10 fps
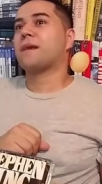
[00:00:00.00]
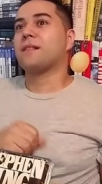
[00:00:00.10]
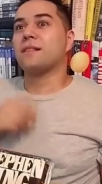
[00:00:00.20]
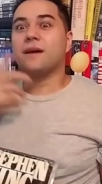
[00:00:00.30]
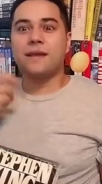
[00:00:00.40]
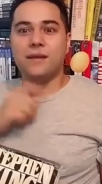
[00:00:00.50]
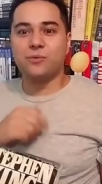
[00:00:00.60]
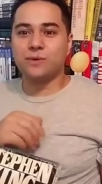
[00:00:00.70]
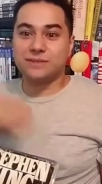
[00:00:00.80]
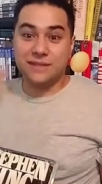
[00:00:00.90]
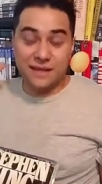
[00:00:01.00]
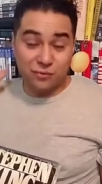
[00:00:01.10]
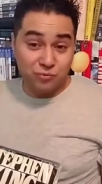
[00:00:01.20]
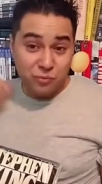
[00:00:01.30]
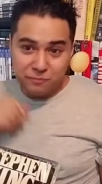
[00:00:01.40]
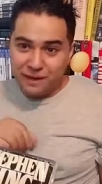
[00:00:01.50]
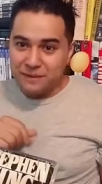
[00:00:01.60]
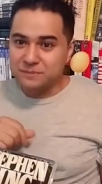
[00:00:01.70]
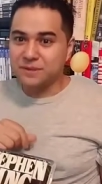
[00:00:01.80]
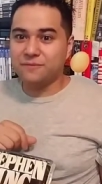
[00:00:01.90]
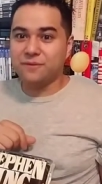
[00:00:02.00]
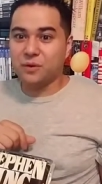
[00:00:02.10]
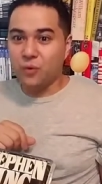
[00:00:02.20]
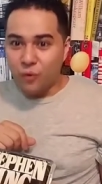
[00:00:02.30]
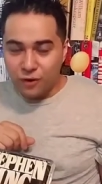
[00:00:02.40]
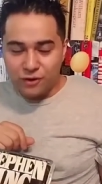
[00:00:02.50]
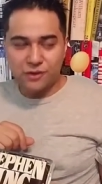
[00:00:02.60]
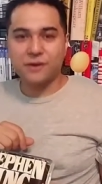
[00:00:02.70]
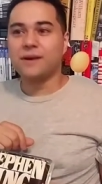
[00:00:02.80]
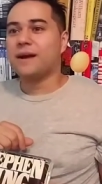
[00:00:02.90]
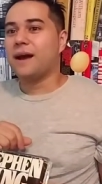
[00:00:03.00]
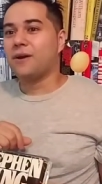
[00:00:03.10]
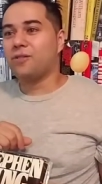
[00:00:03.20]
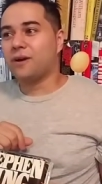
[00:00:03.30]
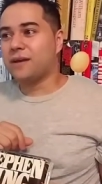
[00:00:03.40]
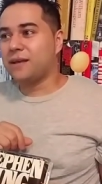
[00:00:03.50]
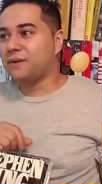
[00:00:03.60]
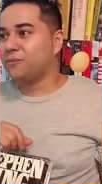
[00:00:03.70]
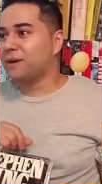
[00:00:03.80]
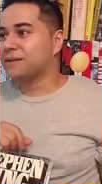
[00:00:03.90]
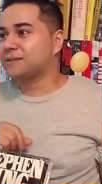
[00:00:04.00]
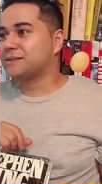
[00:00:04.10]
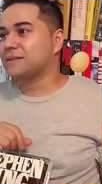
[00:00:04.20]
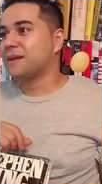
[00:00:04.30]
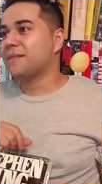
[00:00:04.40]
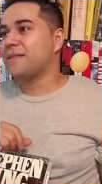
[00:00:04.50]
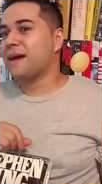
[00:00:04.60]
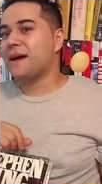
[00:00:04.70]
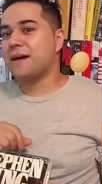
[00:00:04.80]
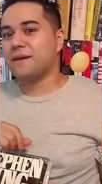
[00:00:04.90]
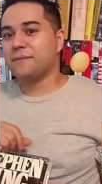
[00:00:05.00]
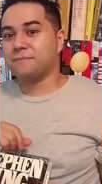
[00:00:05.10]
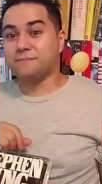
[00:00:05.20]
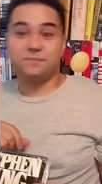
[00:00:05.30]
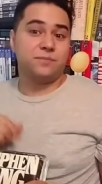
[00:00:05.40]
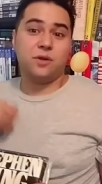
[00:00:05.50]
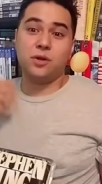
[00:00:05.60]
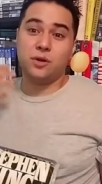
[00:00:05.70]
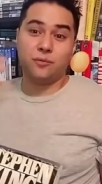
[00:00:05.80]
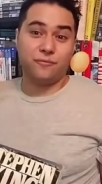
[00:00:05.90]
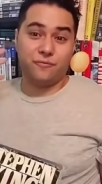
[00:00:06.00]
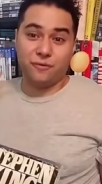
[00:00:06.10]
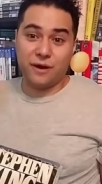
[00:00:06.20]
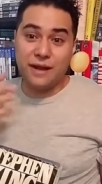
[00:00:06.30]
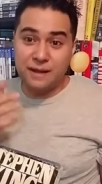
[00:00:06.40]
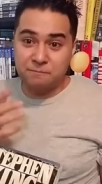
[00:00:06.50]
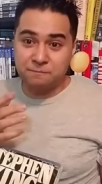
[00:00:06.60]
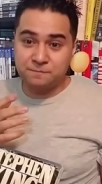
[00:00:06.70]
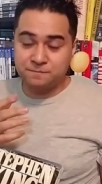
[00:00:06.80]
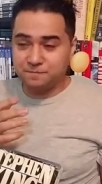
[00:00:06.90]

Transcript: lucky he was to get a room by himself in the corner, how lucky he was that, you know, for him,